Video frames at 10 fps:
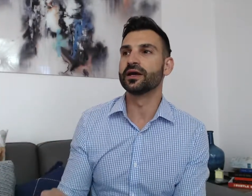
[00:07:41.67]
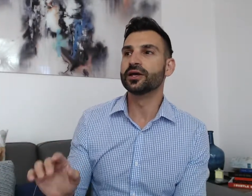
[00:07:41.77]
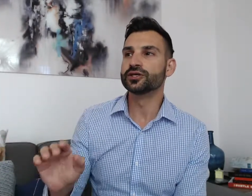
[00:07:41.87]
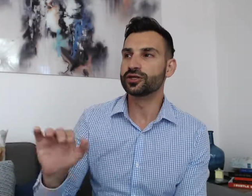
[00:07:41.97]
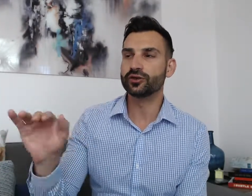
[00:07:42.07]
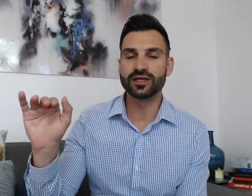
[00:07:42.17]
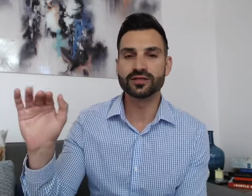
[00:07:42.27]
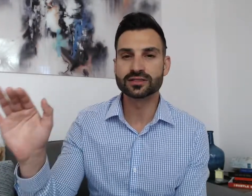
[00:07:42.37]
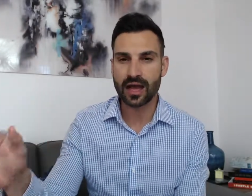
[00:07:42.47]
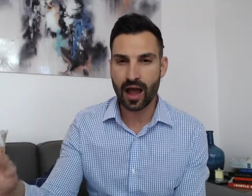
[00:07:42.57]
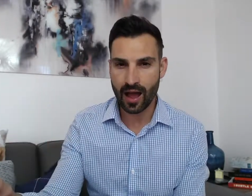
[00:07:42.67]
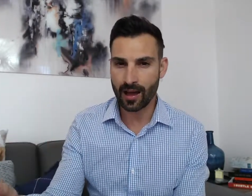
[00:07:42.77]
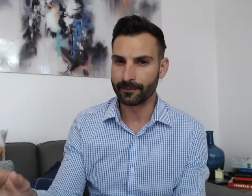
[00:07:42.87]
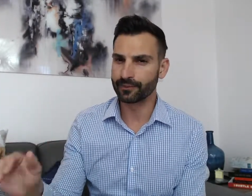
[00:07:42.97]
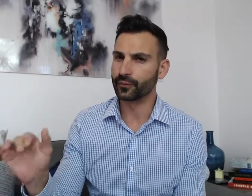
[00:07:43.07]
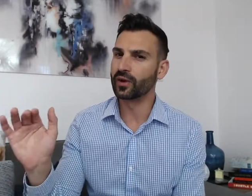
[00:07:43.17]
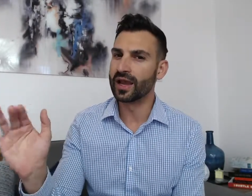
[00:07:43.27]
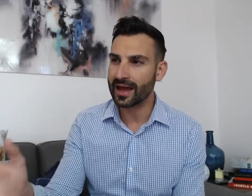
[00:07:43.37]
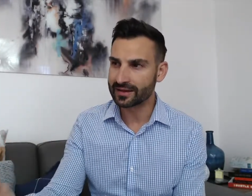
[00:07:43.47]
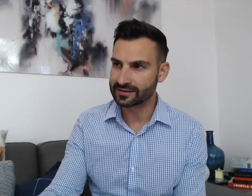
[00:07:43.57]
She or he is calm,
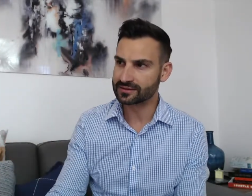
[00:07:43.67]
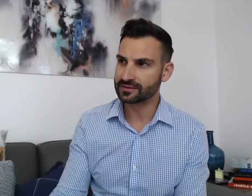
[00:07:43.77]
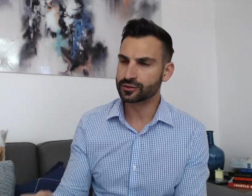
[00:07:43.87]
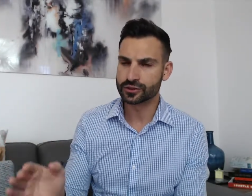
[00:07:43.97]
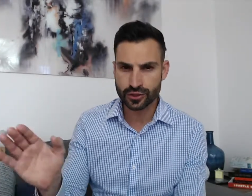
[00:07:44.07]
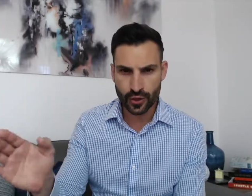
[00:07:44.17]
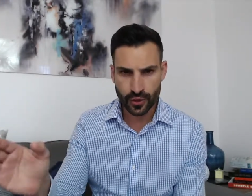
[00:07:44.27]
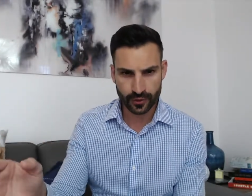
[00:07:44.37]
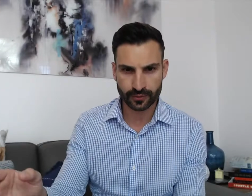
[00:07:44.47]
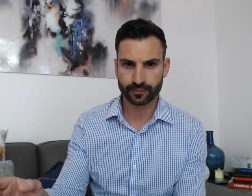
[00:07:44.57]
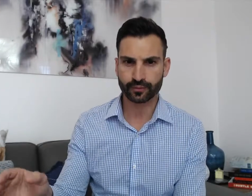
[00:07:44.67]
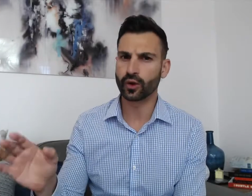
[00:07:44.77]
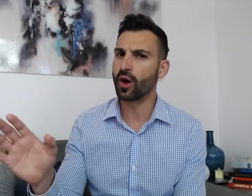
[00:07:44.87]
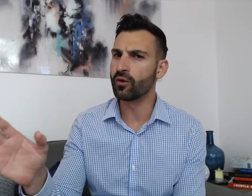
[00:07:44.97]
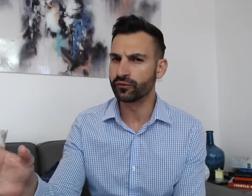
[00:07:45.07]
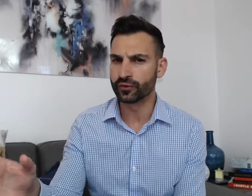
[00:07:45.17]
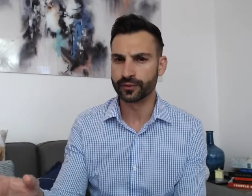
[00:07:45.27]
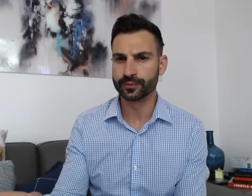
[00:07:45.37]
relaxed, certain, confident.